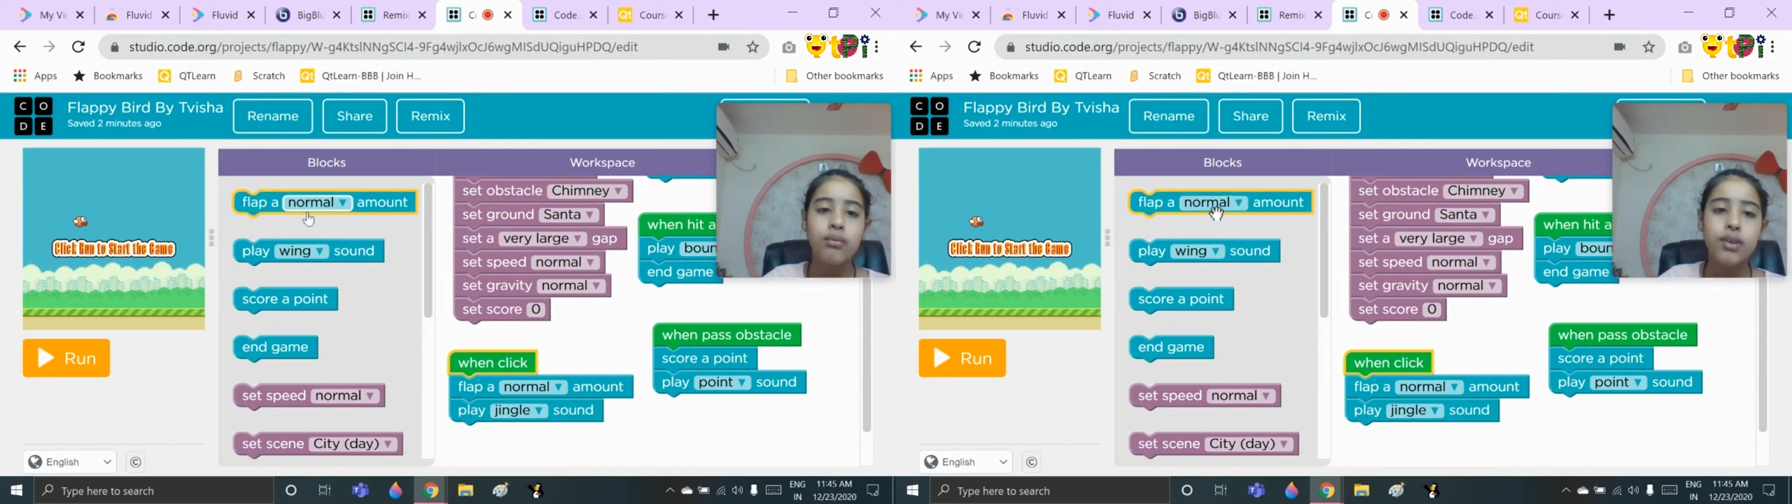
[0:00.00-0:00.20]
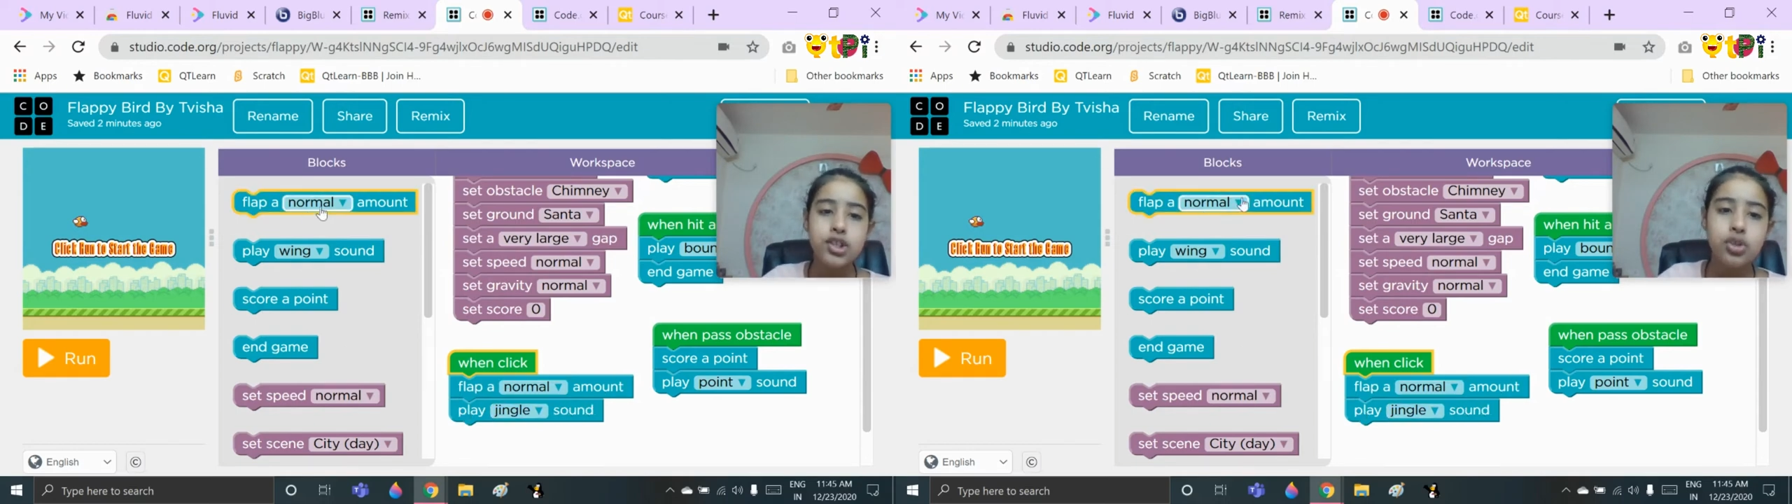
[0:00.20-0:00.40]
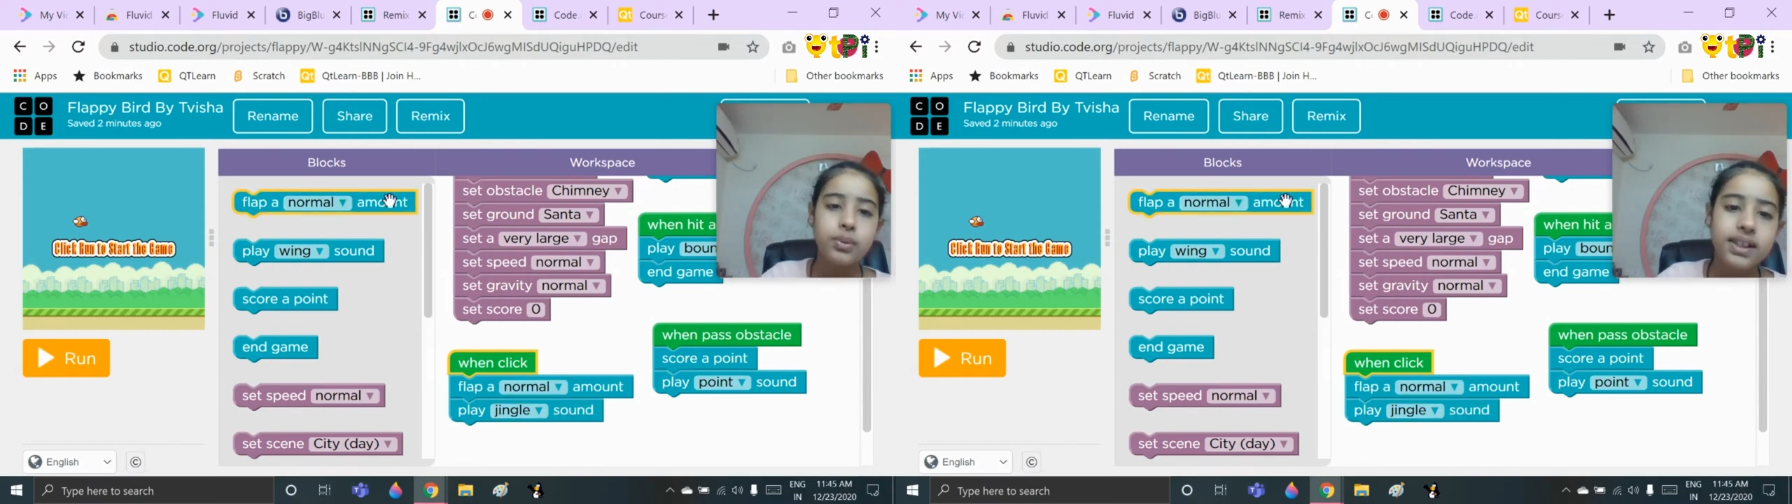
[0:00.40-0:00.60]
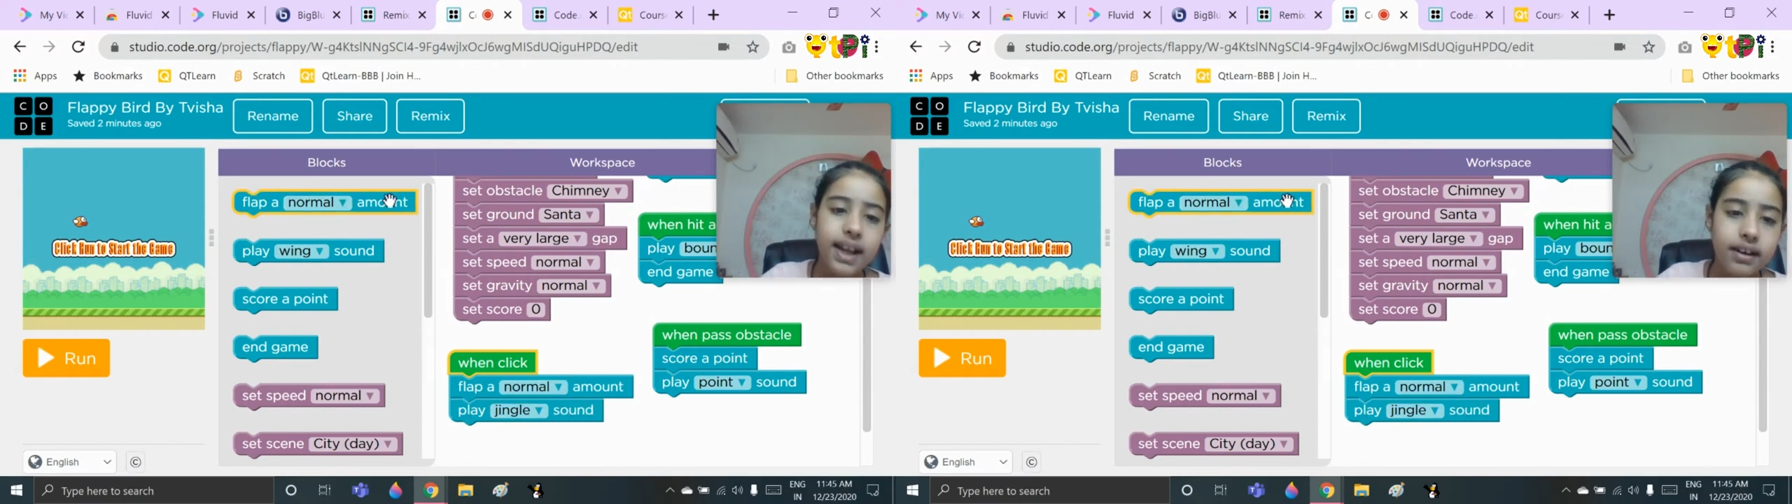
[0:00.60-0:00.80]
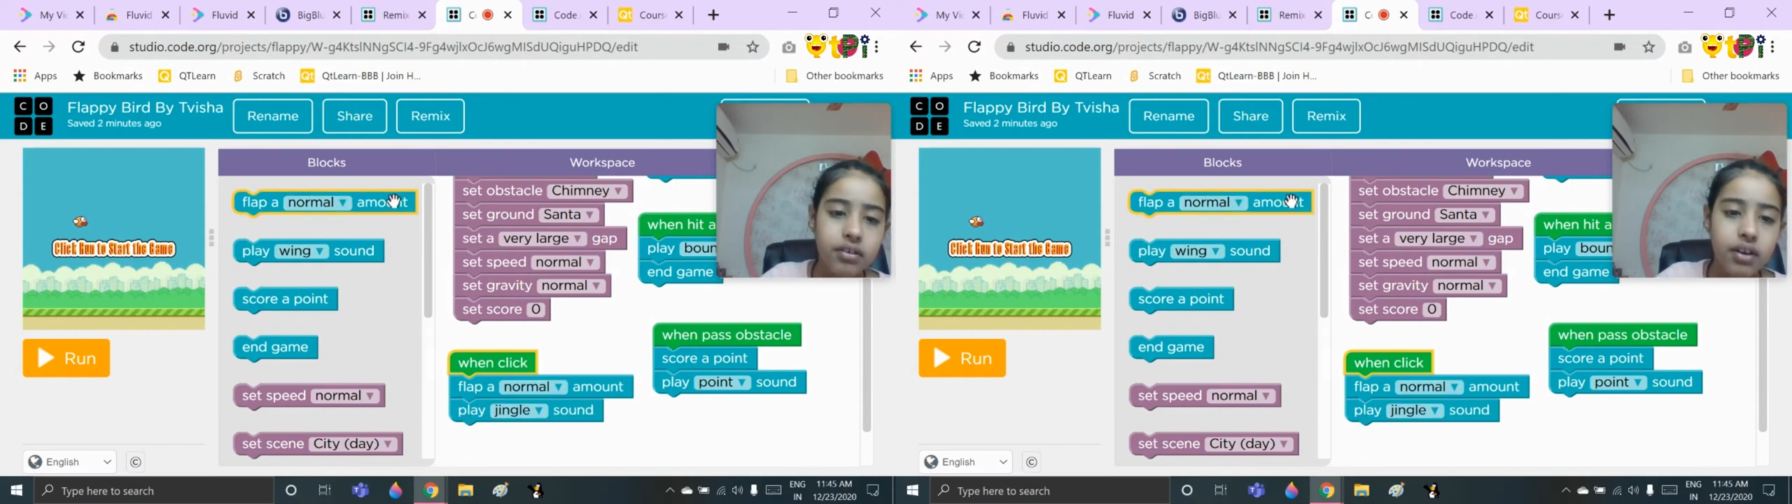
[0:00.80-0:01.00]
which you will
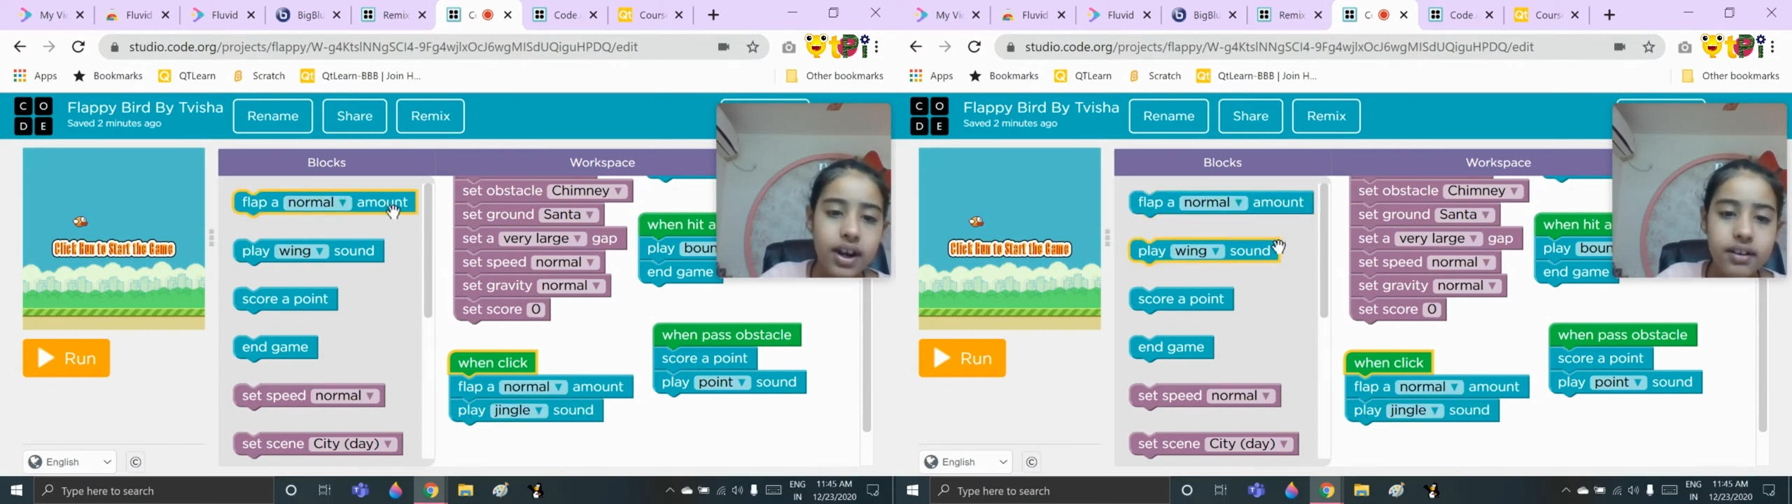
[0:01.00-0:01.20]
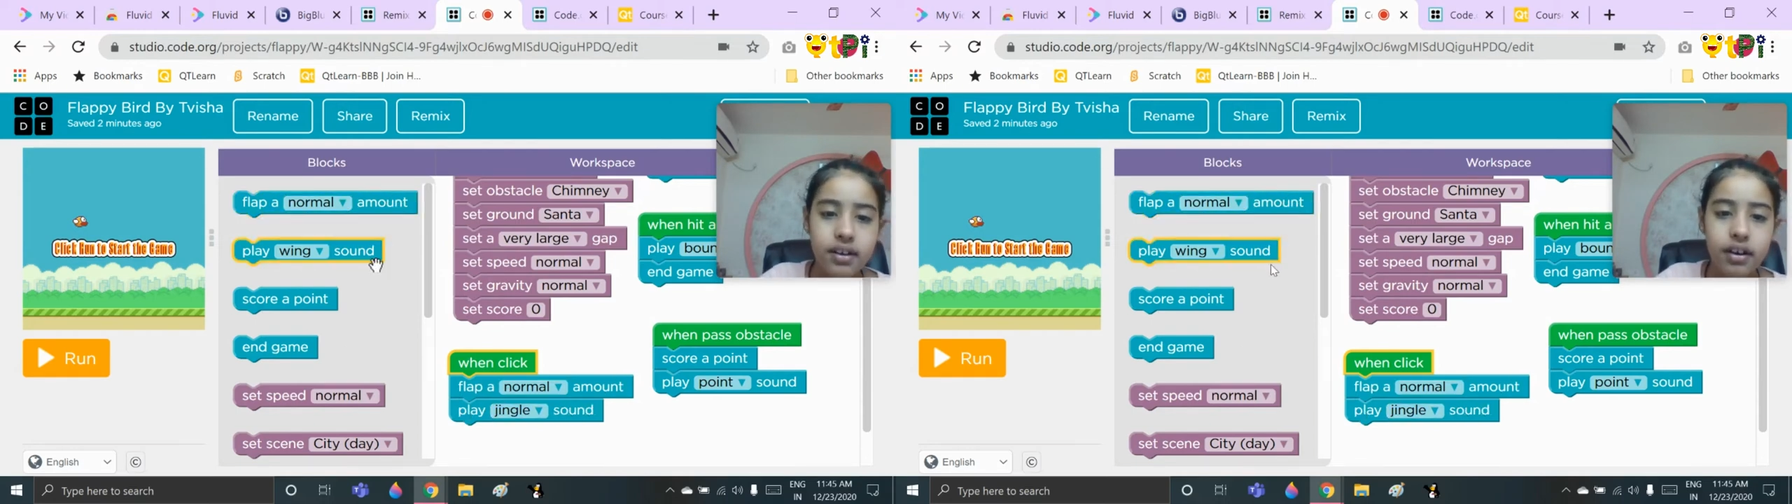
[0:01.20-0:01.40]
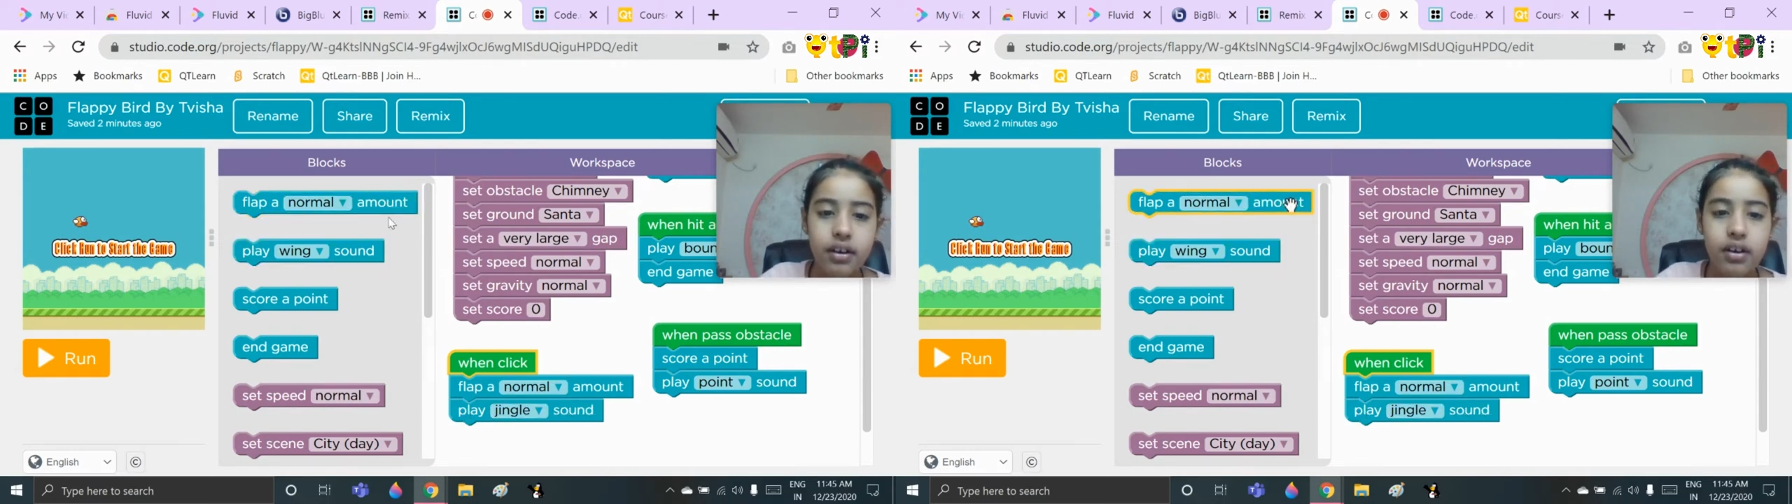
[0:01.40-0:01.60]
get right here.